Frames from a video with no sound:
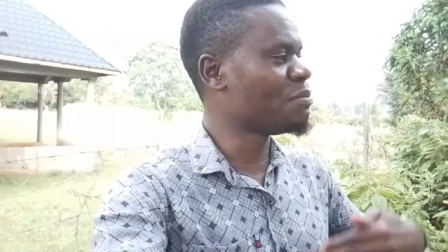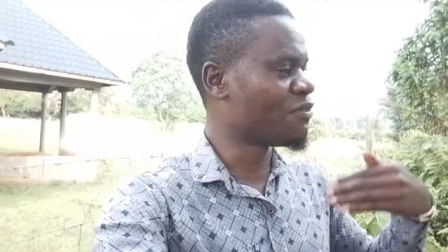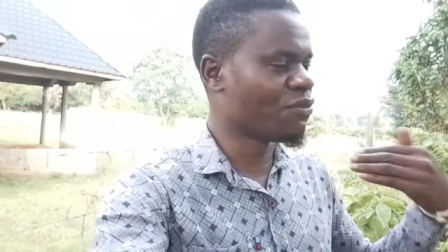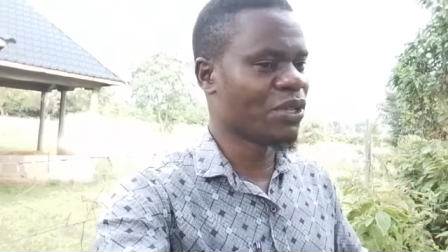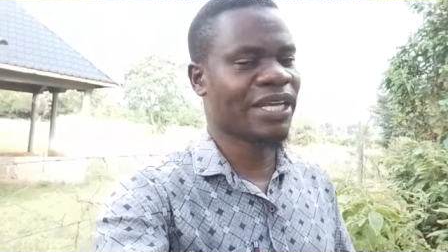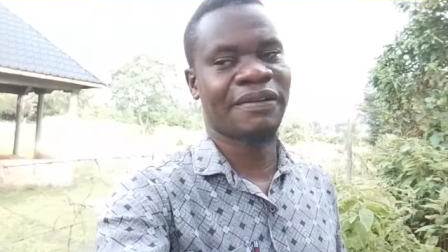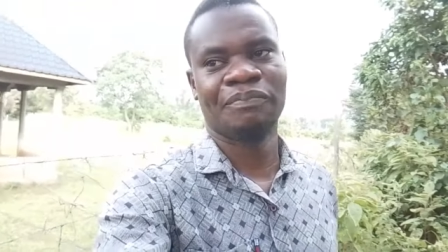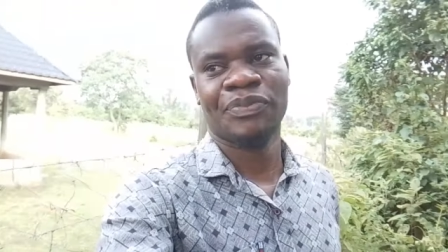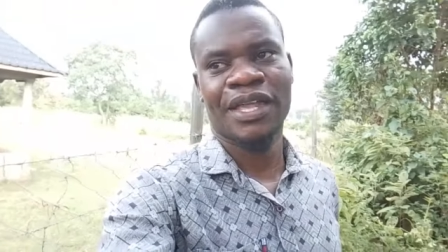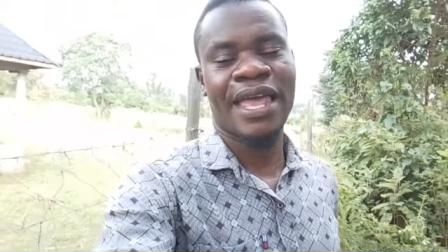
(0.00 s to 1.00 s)
And I
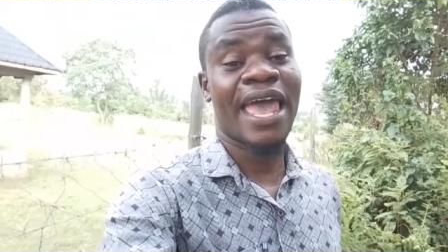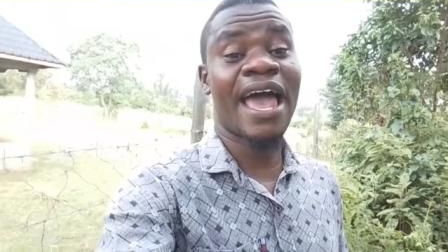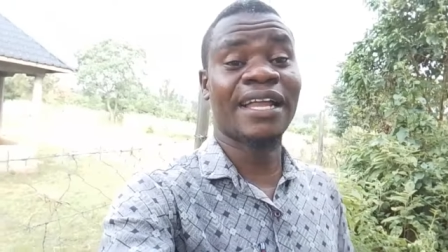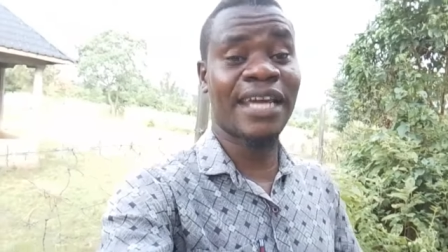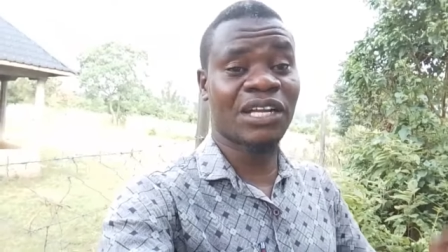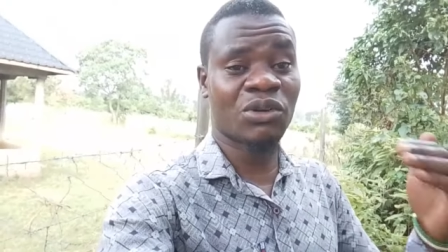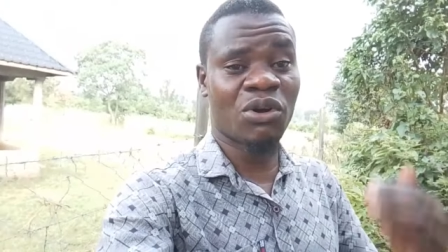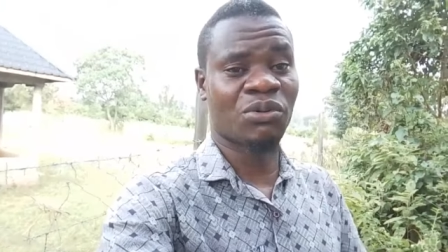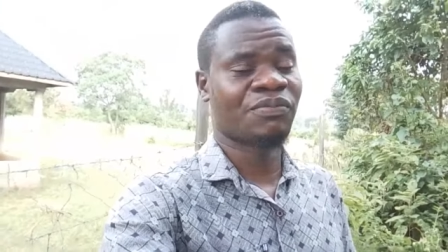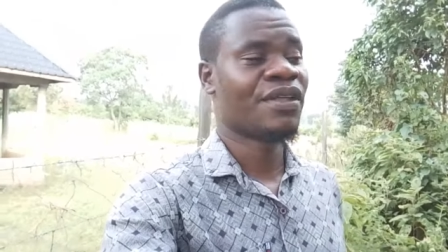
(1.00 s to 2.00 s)
know they
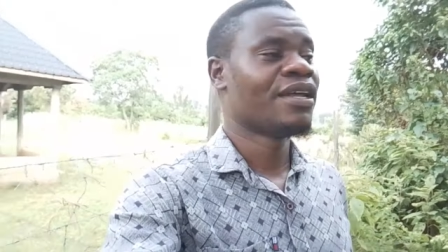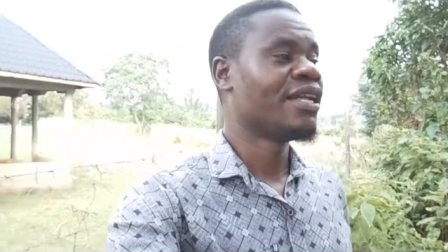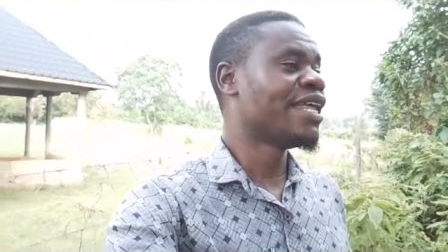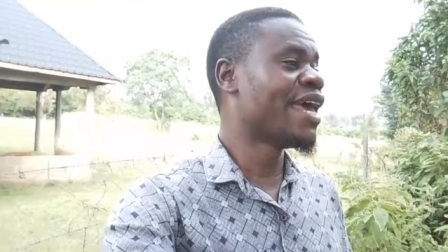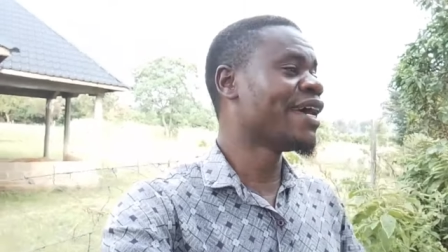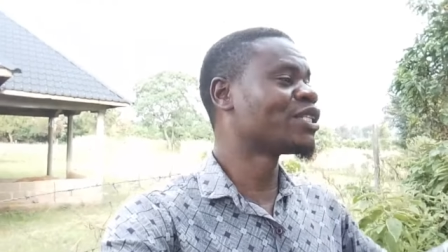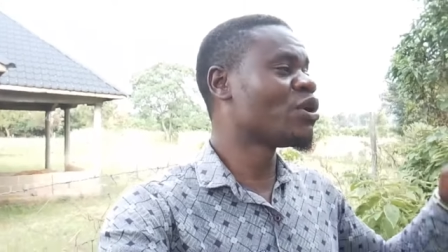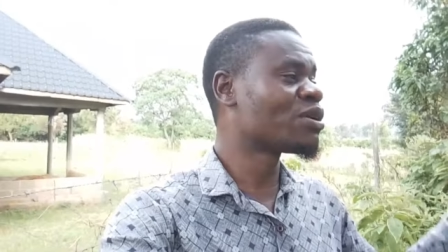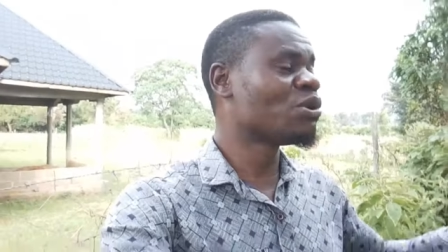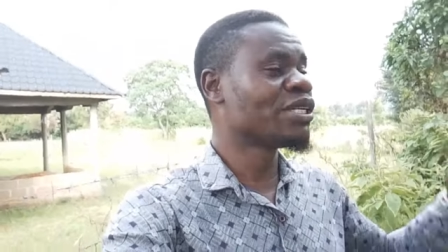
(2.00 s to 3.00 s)
had talked on the phone
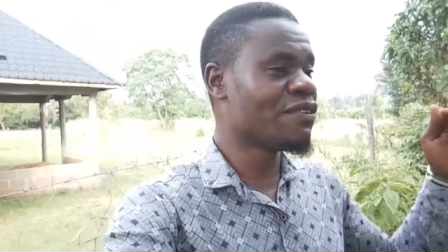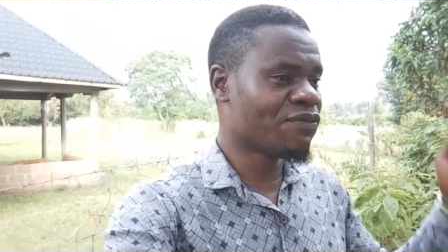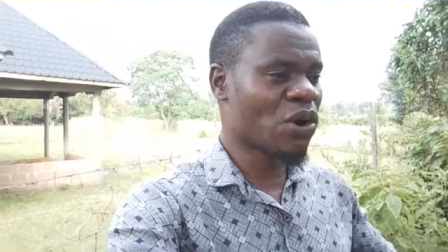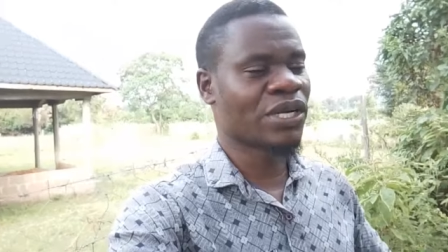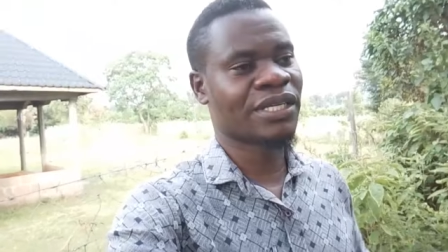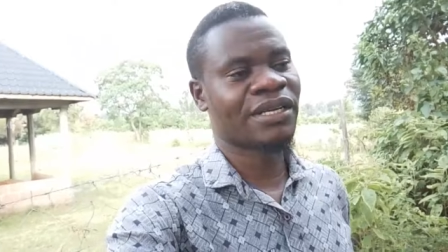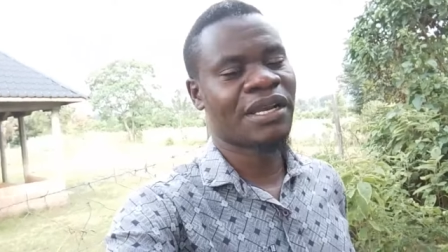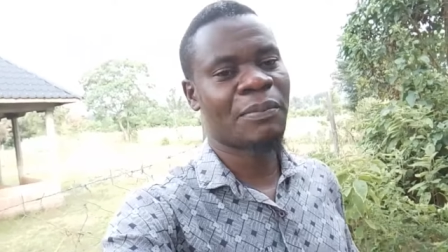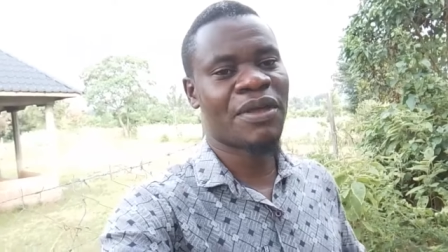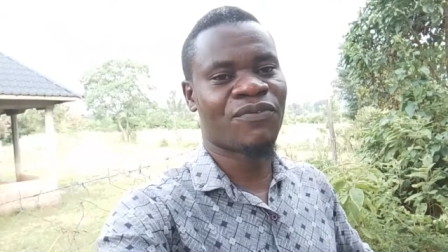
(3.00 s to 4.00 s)
before coming
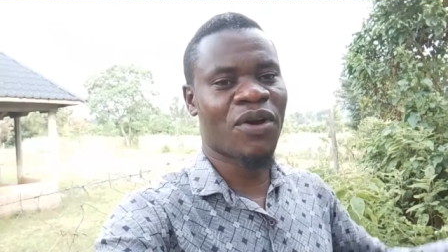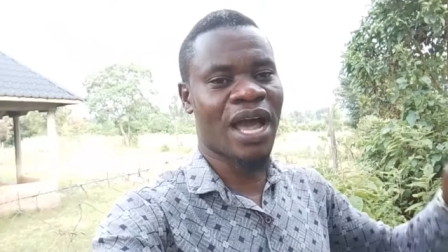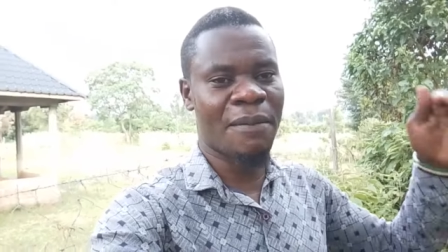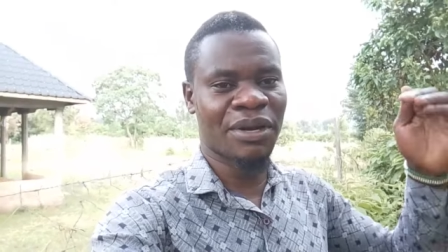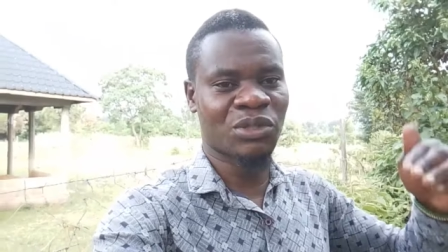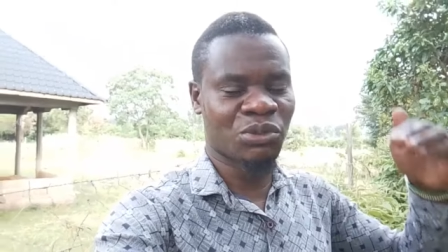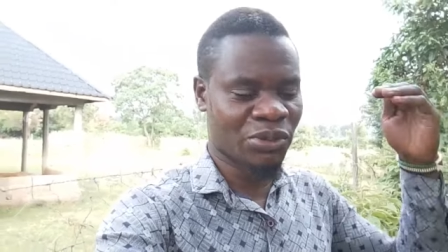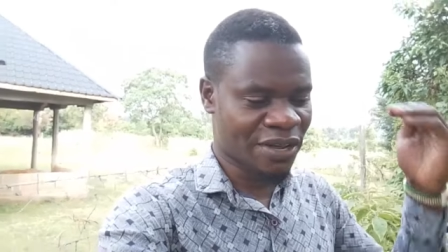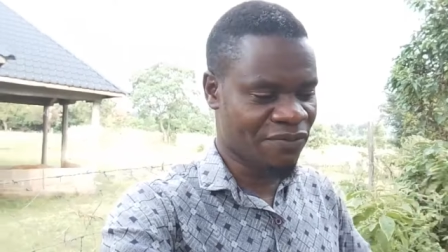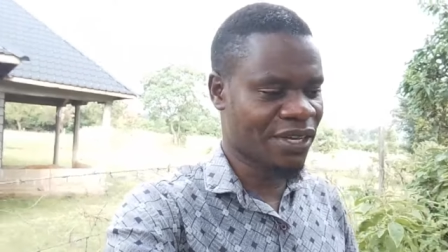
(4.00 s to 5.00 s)
to do the video
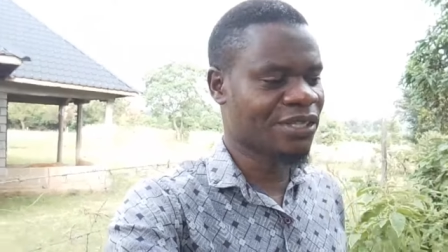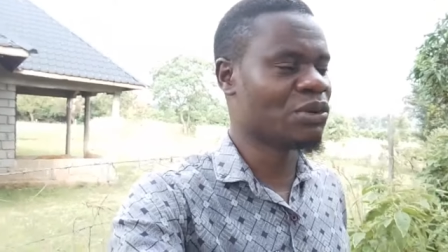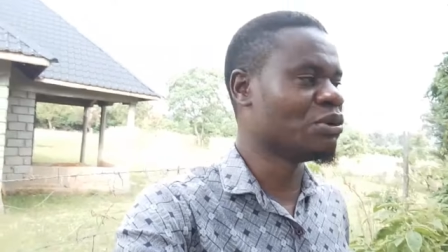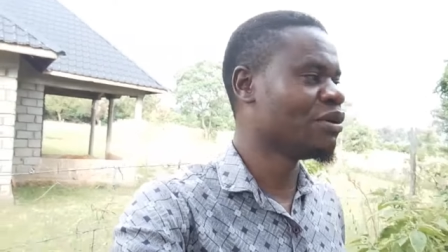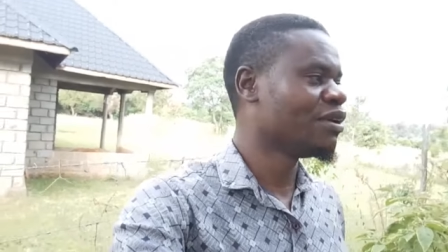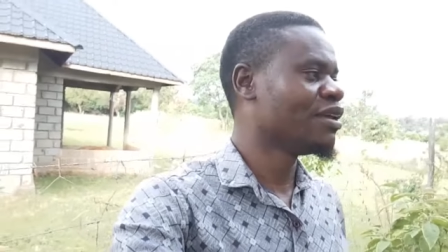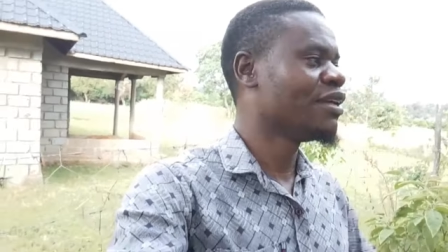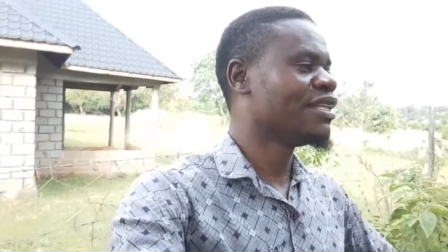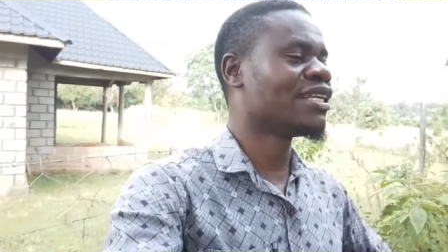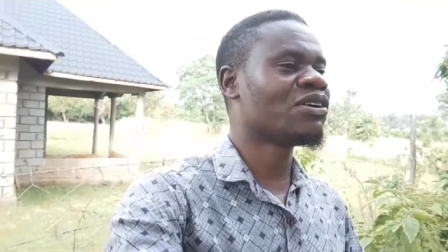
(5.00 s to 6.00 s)
that, oh,
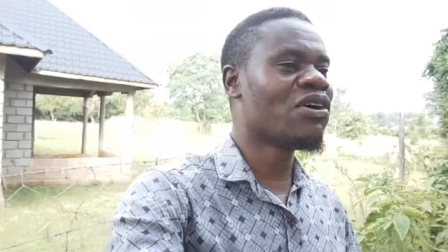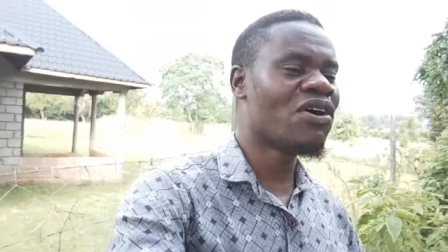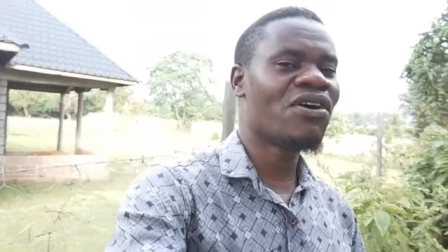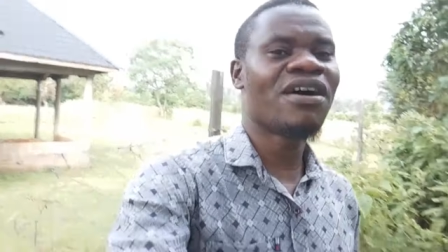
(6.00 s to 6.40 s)
I'm Fred,